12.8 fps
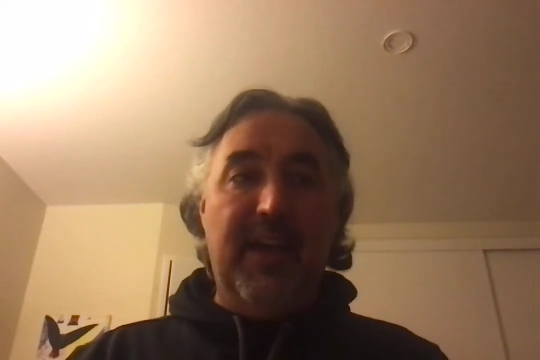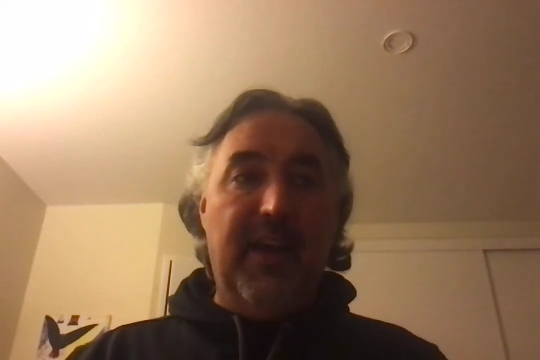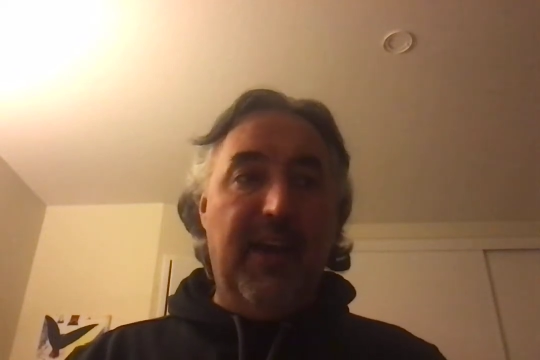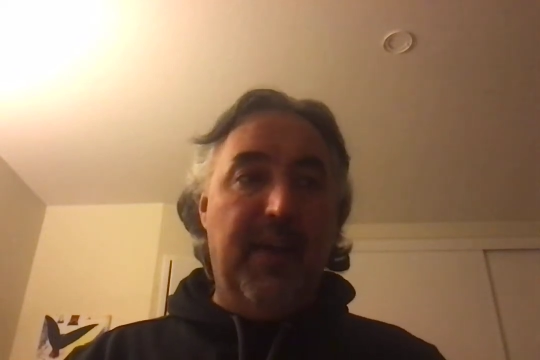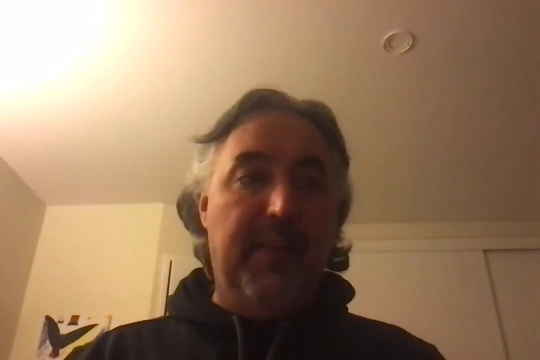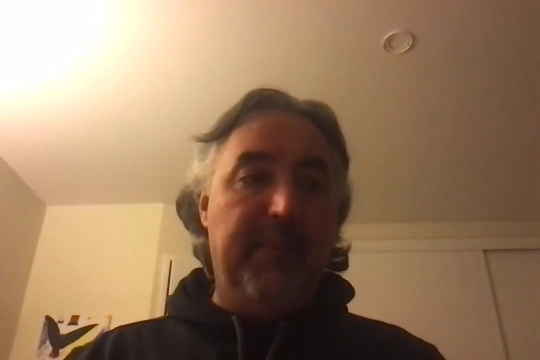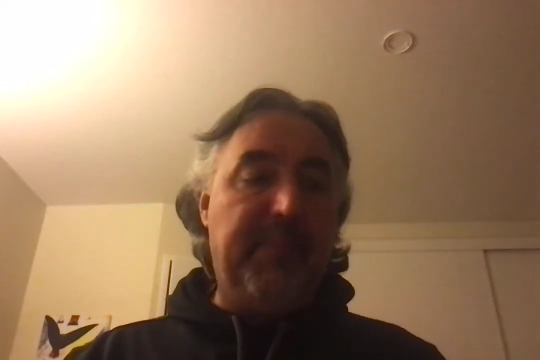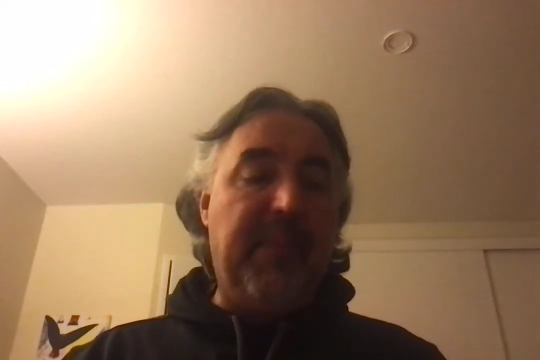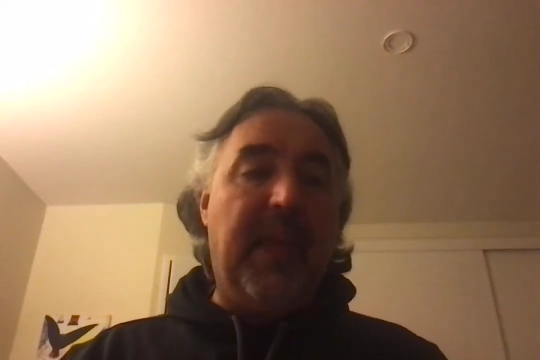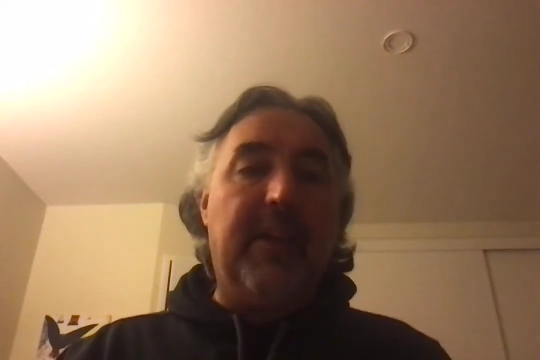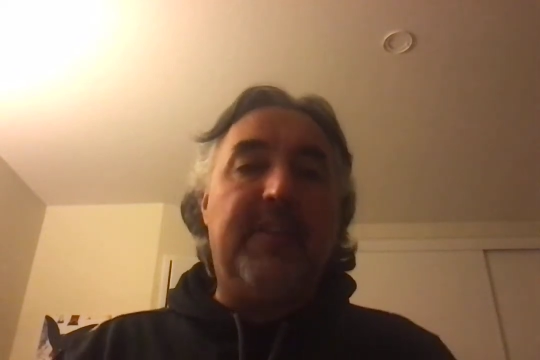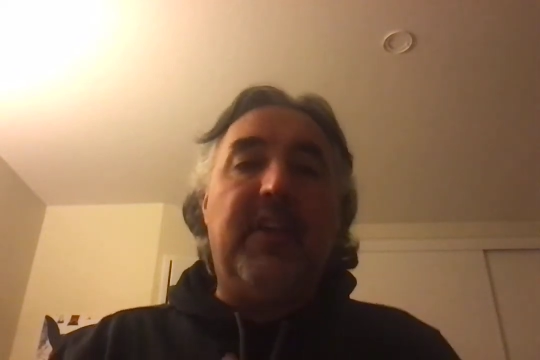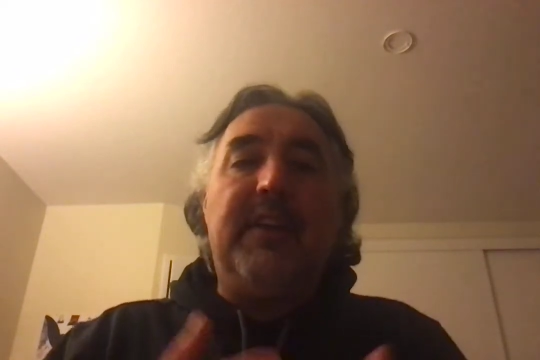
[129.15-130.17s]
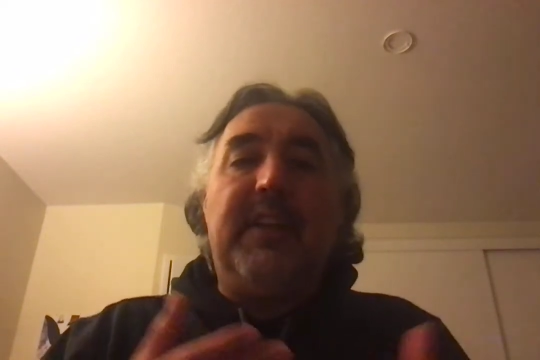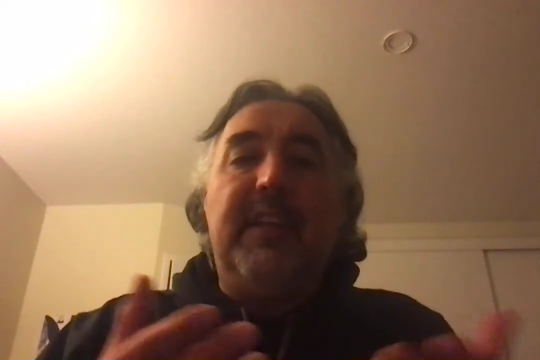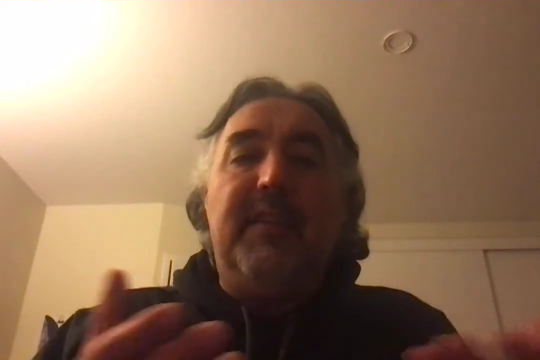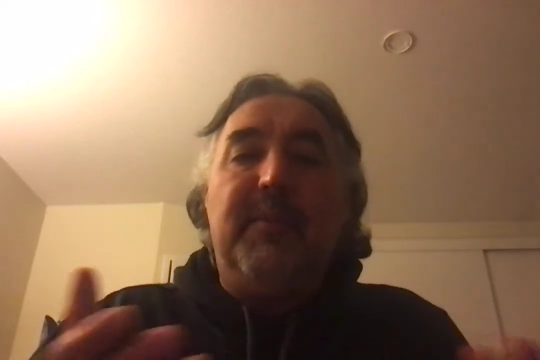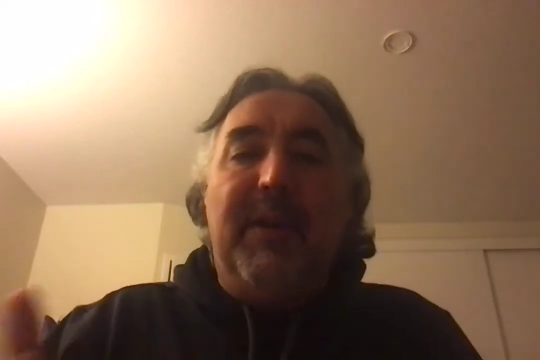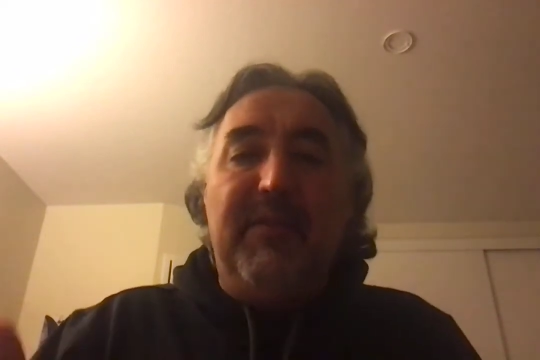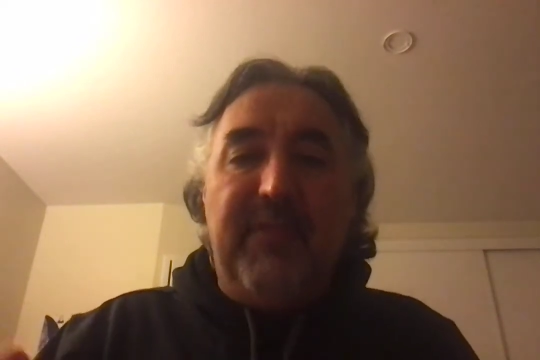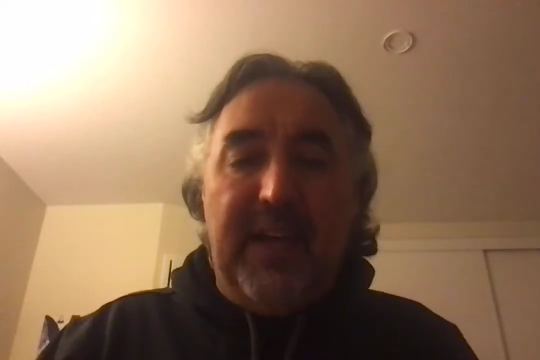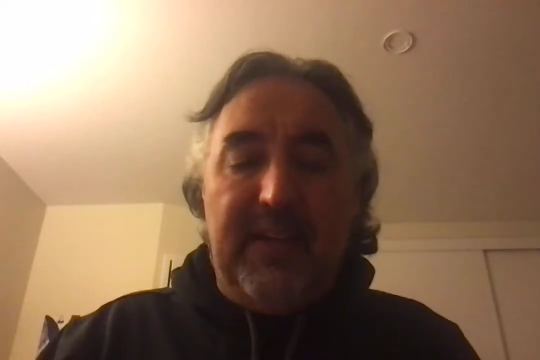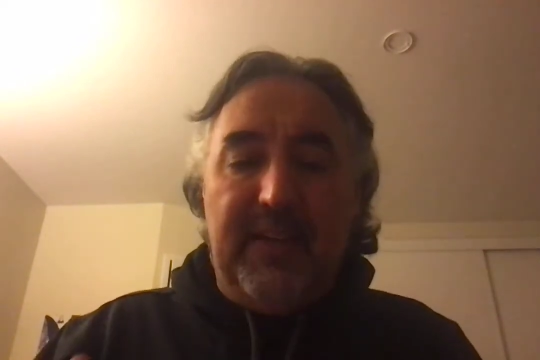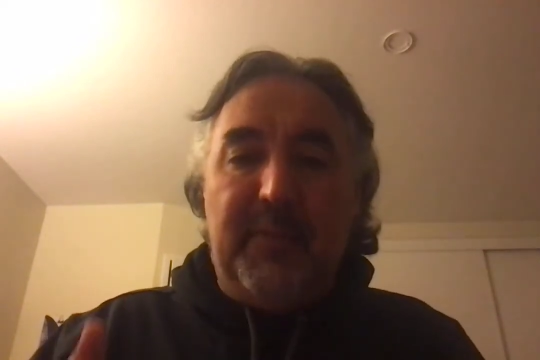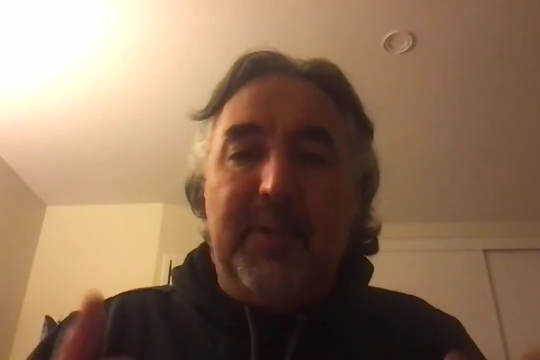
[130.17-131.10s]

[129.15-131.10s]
how to talk to kids about violence,